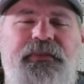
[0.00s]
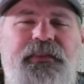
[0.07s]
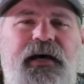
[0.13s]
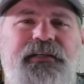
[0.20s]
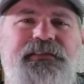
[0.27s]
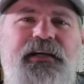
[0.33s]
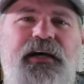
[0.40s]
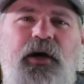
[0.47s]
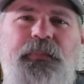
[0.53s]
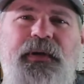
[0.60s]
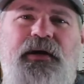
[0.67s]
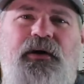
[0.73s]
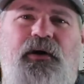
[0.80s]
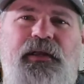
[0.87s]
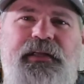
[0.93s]
thus
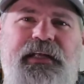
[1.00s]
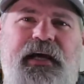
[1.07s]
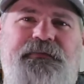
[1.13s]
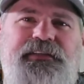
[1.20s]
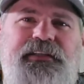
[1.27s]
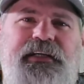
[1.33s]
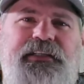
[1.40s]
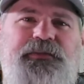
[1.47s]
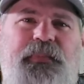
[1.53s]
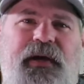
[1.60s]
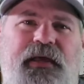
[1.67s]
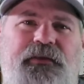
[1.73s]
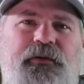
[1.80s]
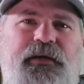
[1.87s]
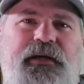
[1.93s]
helping Harley Davidson
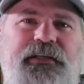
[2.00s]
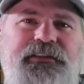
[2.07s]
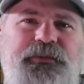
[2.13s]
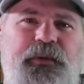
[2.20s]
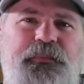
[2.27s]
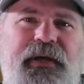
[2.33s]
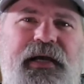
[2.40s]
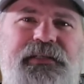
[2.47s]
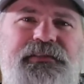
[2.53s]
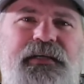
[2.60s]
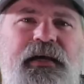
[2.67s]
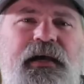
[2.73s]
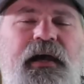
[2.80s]
expand their customer base